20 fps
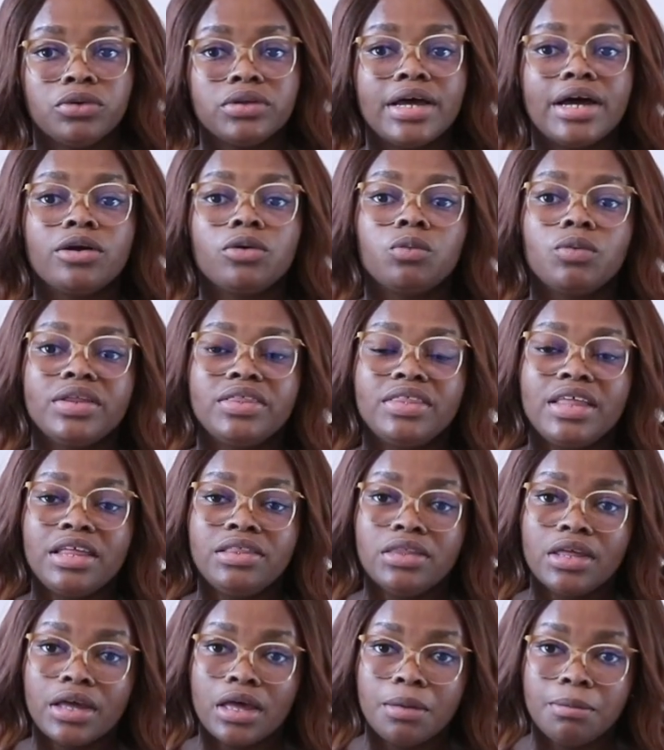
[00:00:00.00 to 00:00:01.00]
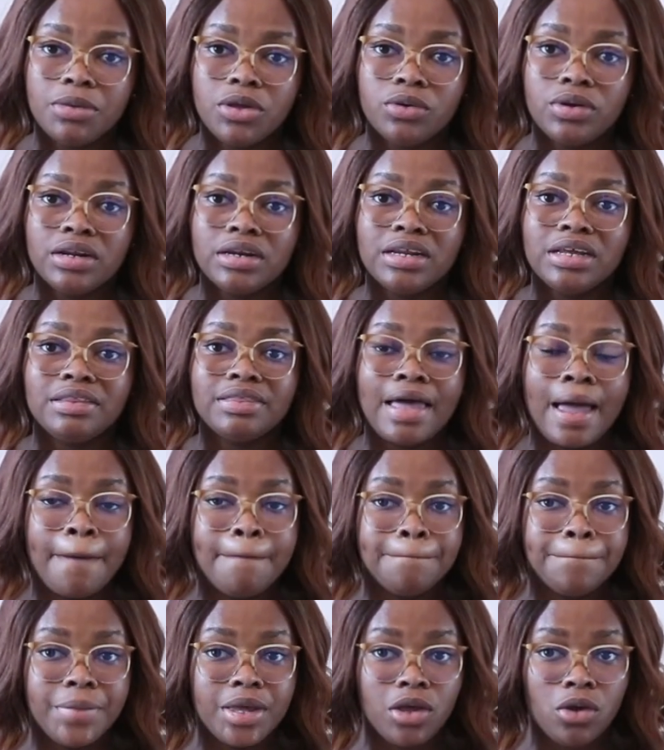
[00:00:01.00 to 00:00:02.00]
that are within the community
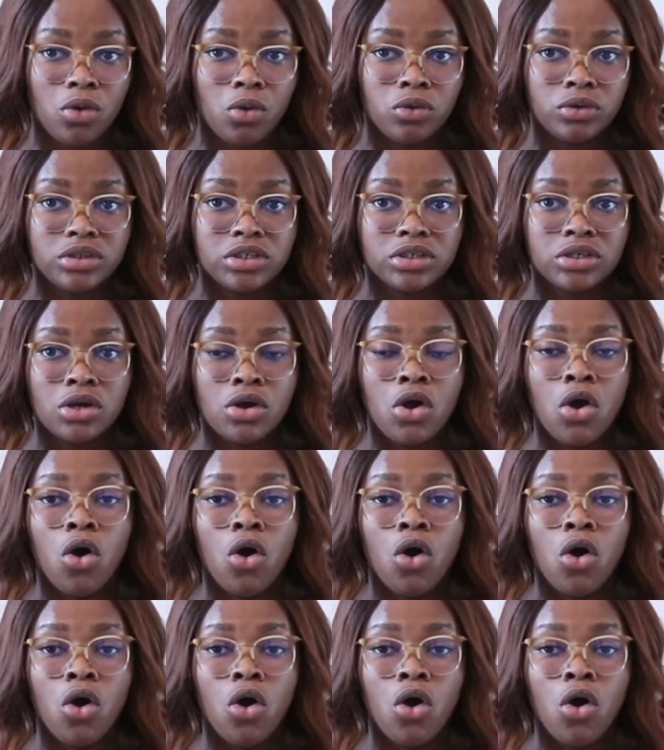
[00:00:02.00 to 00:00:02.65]
that build,